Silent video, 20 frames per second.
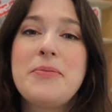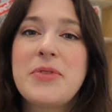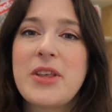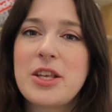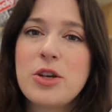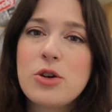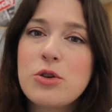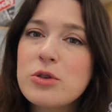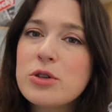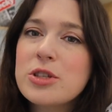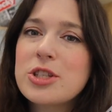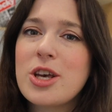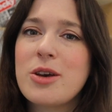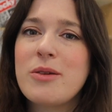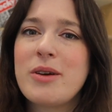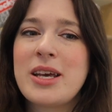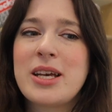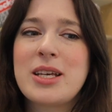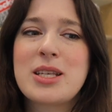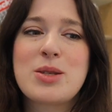And he also
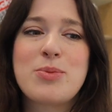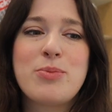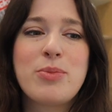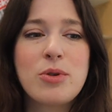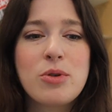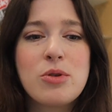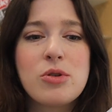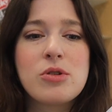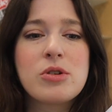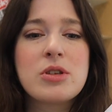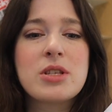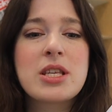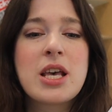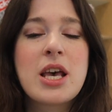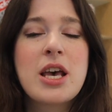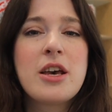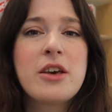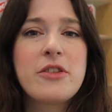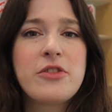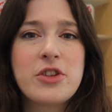explores
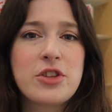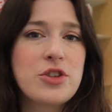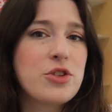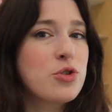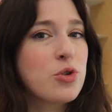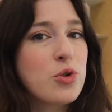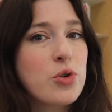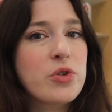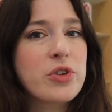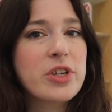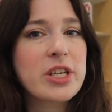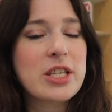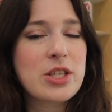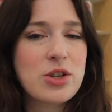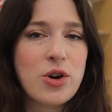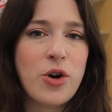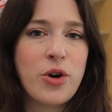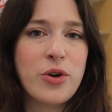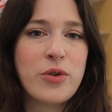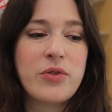the stories
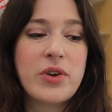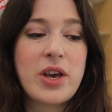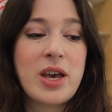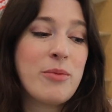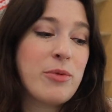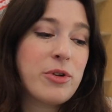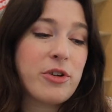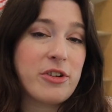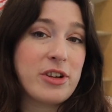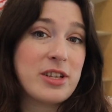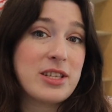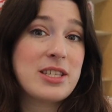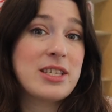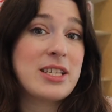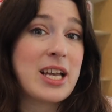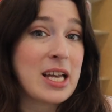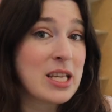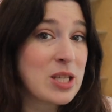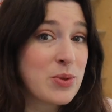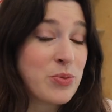of immigrants
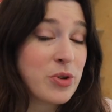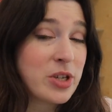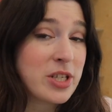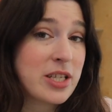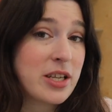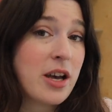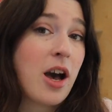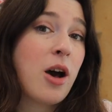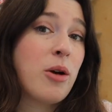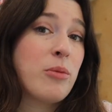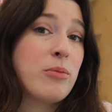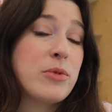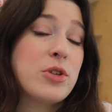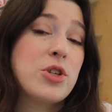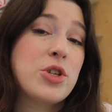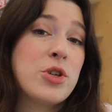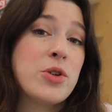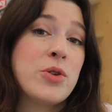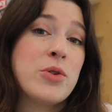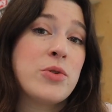desperate to come
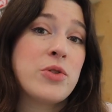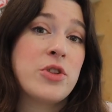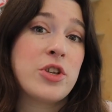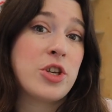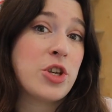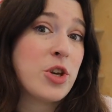to the